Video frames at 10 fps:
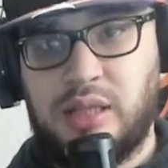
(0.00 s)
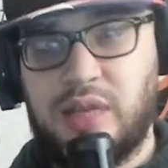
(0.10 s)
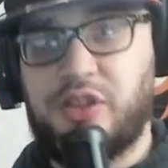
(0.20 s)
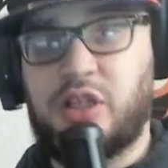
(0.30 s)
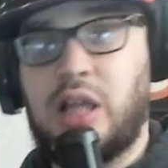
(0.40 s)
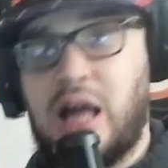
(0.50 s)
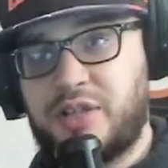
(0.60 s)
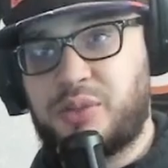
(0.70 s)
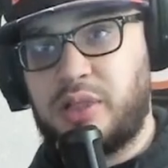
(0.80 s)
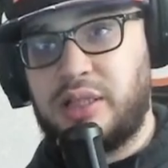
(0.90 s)
If the
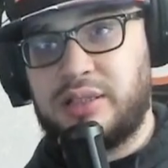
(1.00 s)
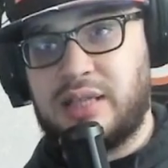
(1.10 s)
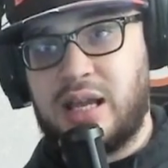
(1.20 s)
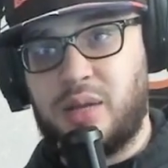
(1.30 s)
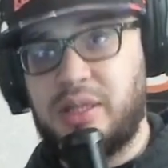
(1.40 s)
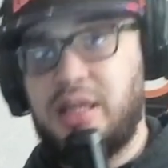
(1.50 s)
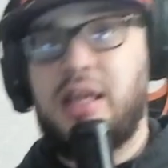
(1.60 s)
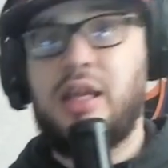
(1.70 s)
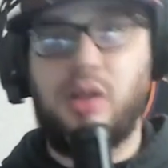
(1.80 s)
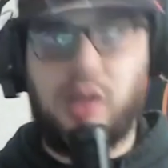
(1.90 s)
clock's running down,
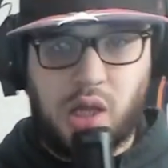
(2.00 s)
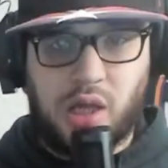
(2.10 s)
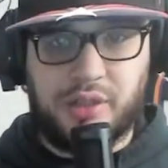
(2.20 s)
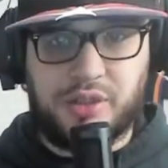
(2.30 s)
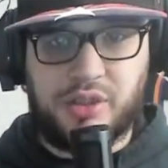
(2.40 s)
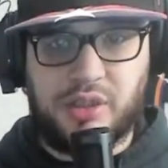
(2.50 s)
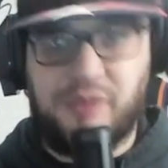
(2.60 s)
he'll launch